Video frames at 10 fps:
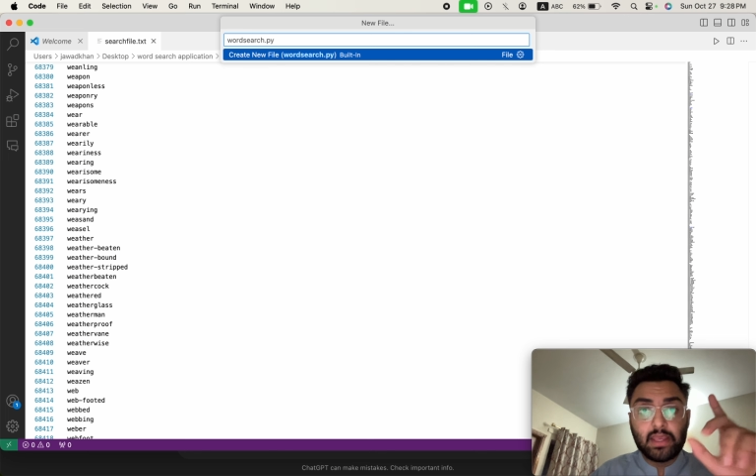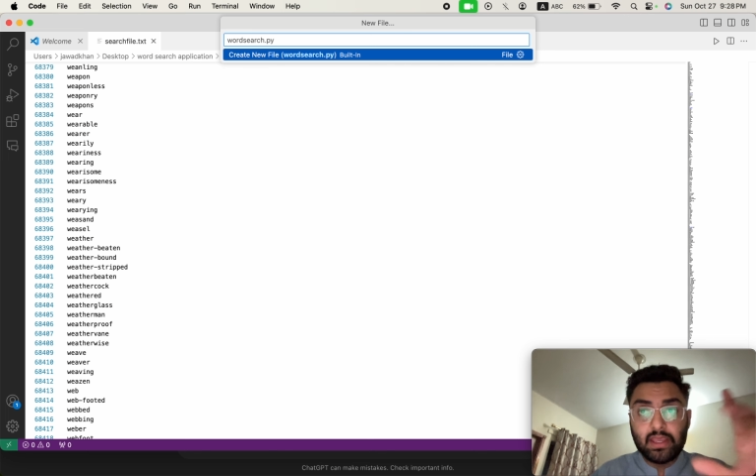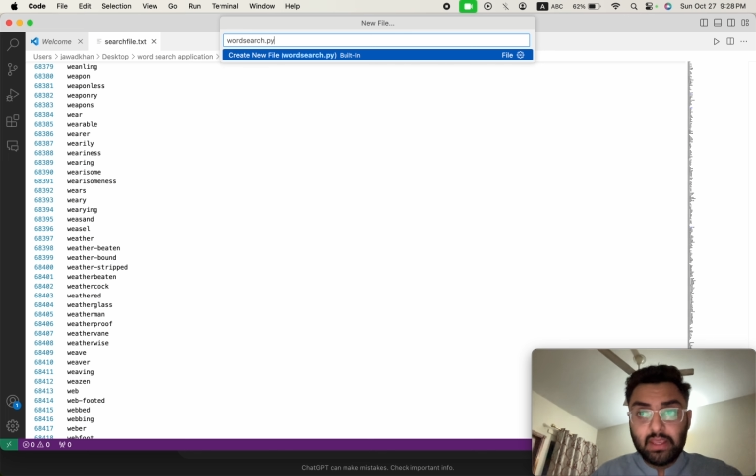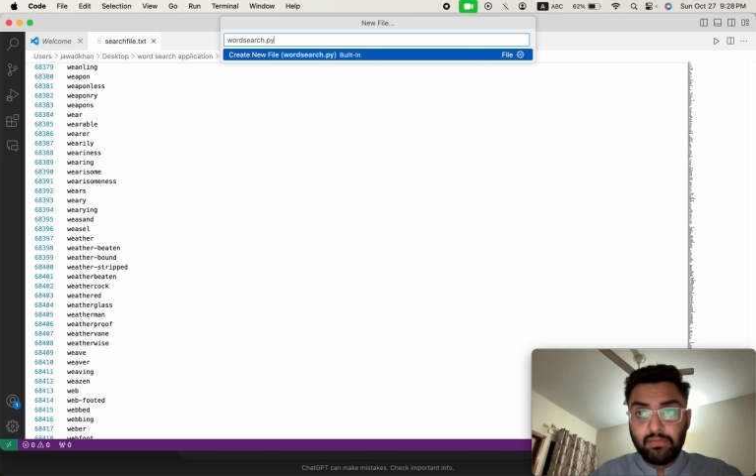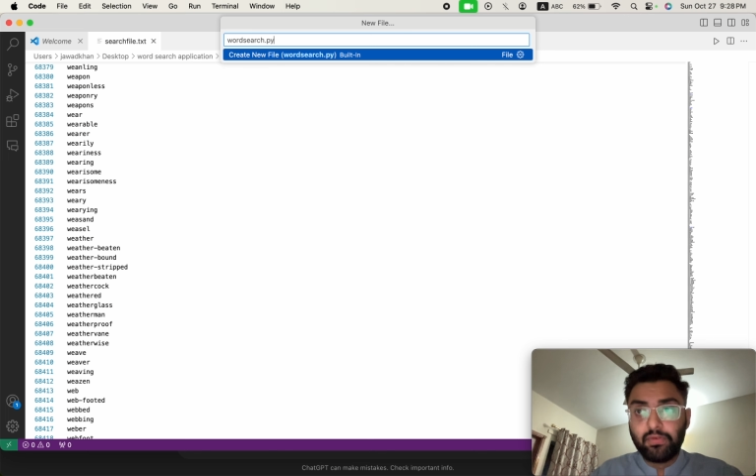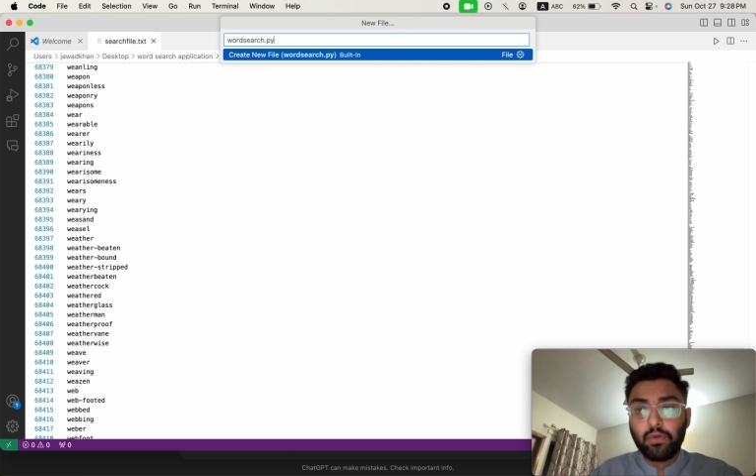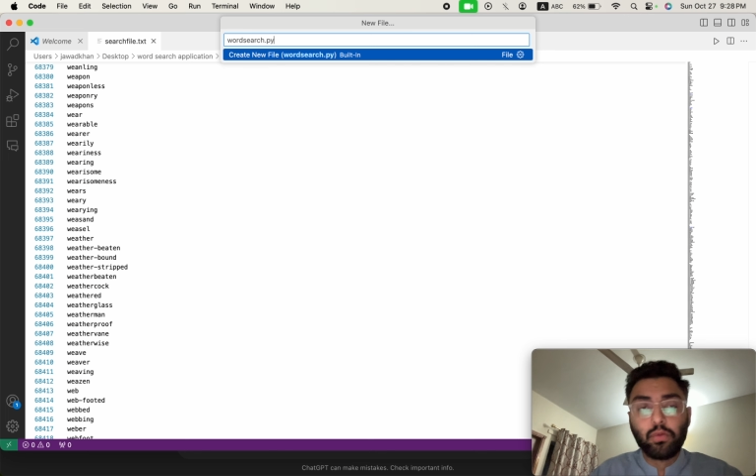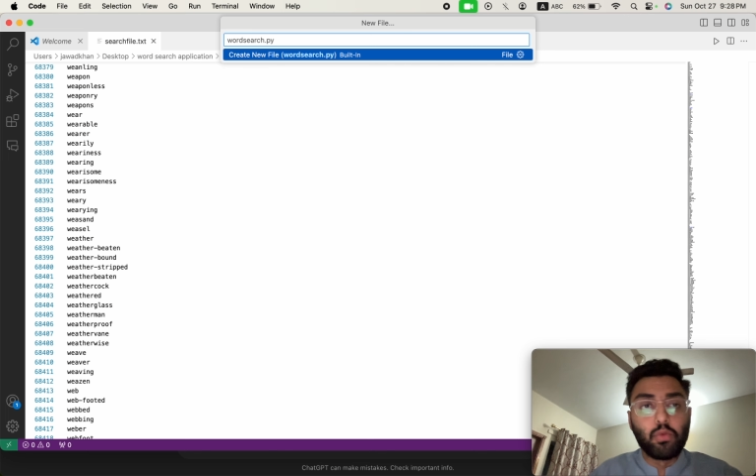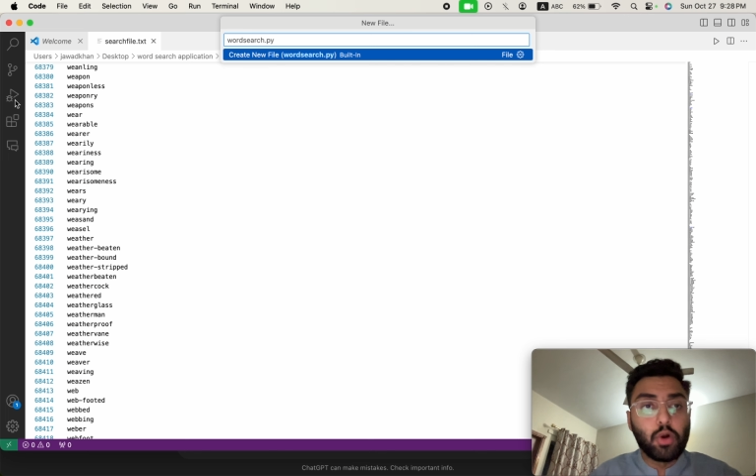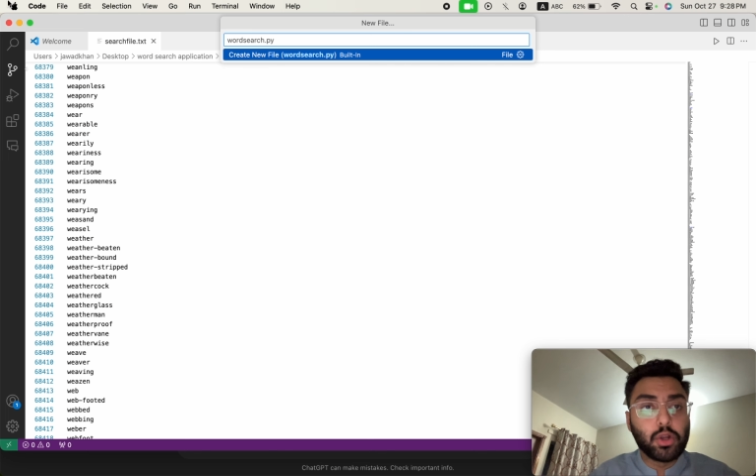if you
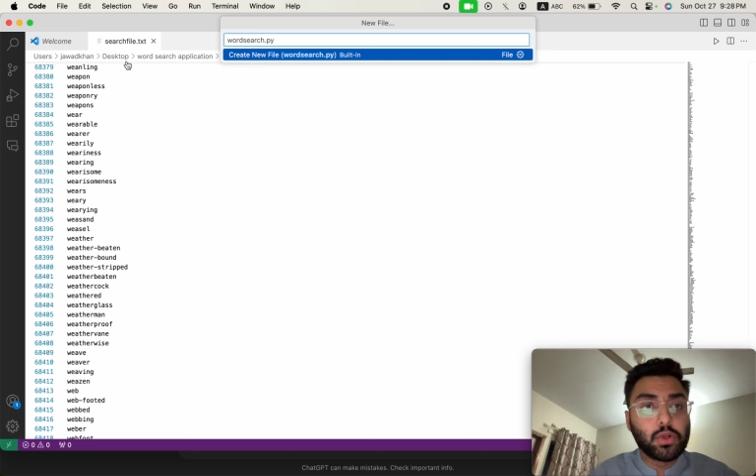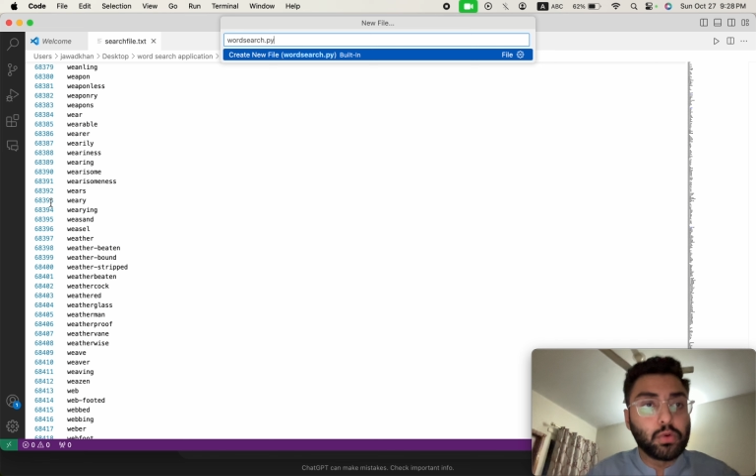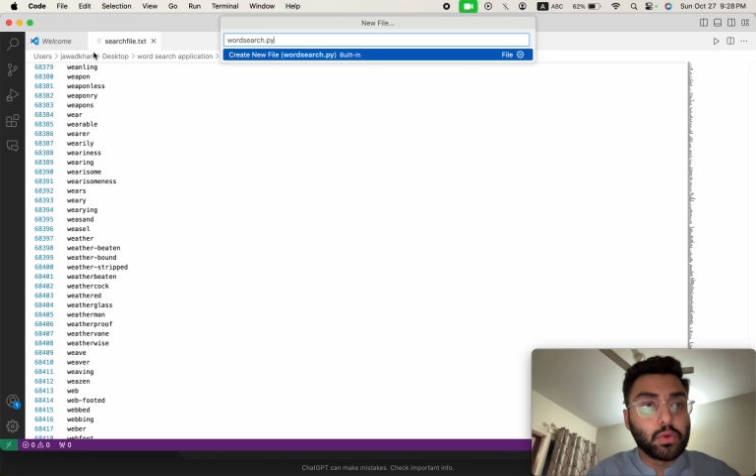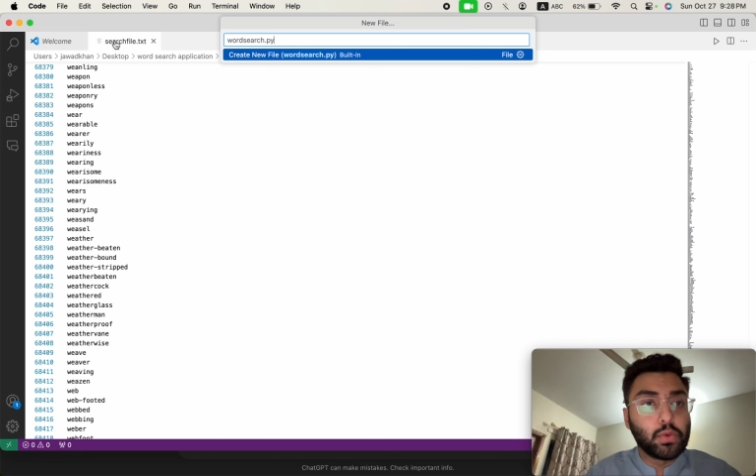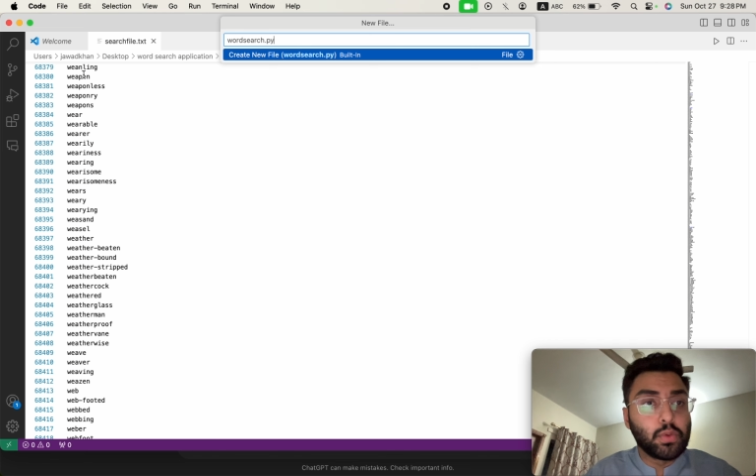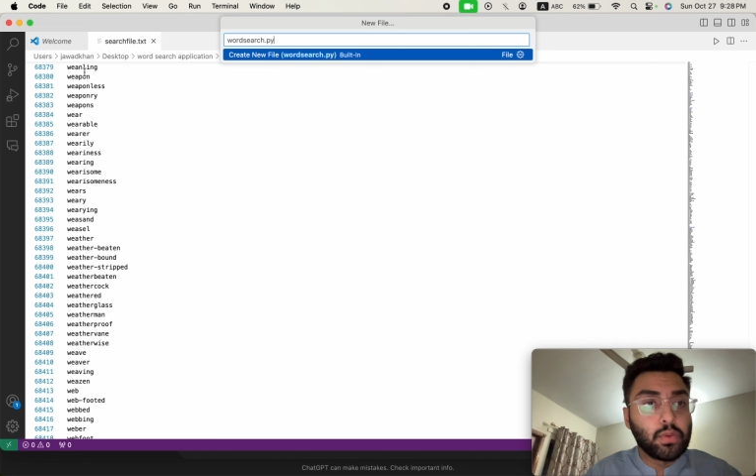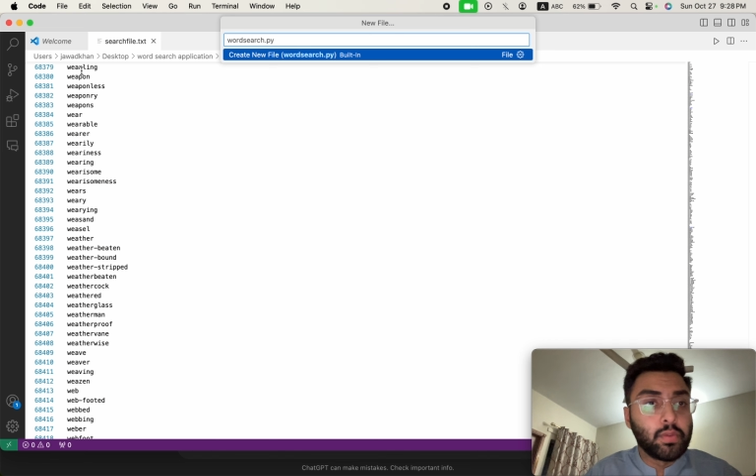want to